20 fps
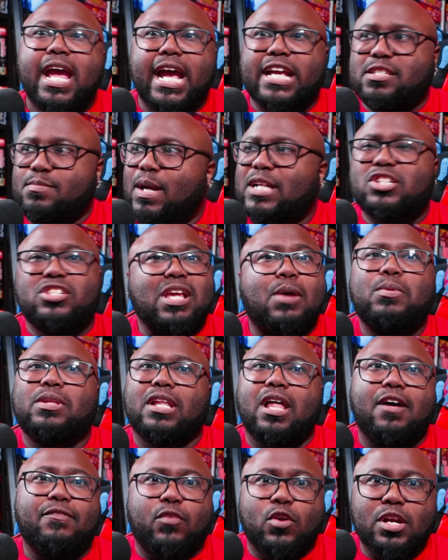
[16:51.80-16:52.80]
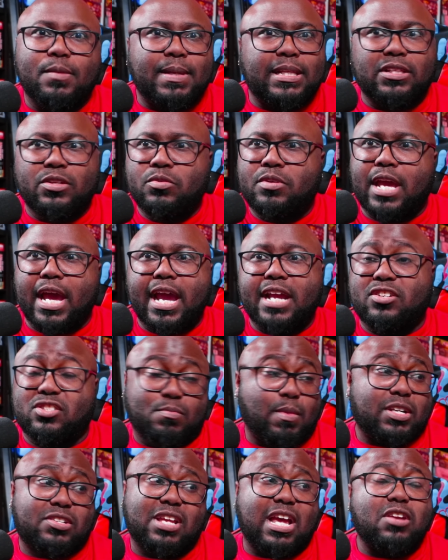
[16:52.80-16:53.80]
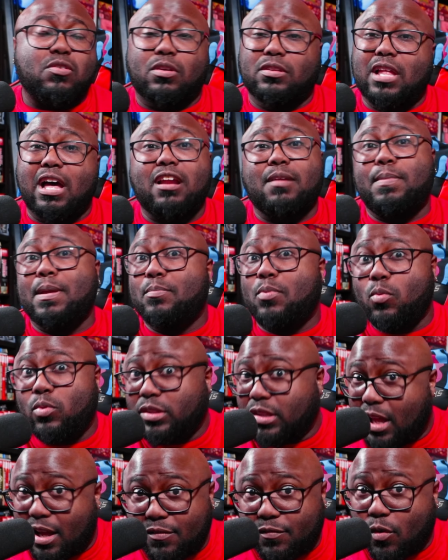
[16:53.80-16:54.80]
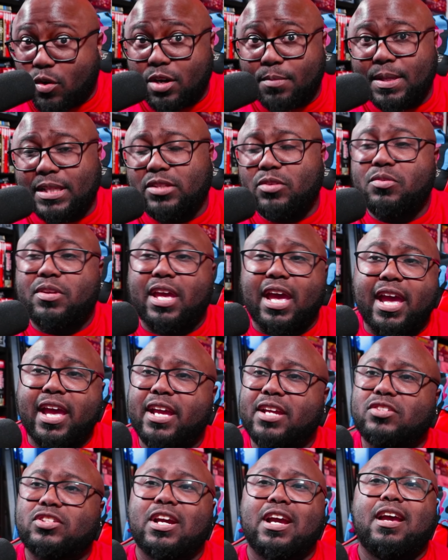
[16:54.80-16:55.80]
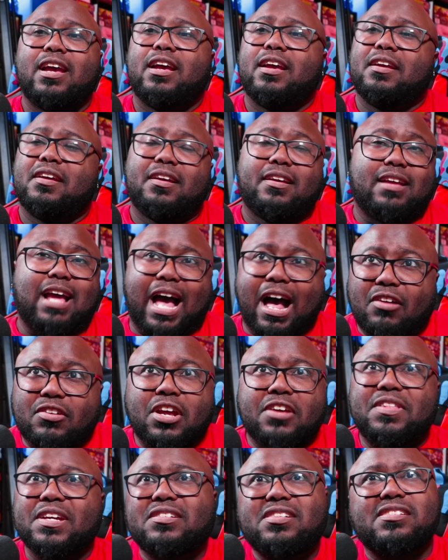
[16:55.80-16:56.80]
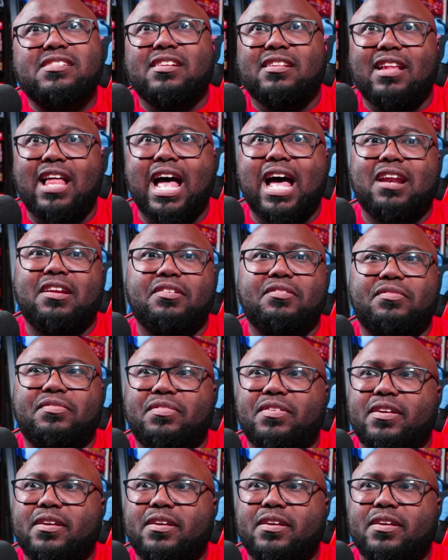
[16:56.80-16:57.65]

as much as I would love for it to be Luke Cage, as much as I know a lot of people would love for it to be Luke Cage, I don't know. There's just a lot of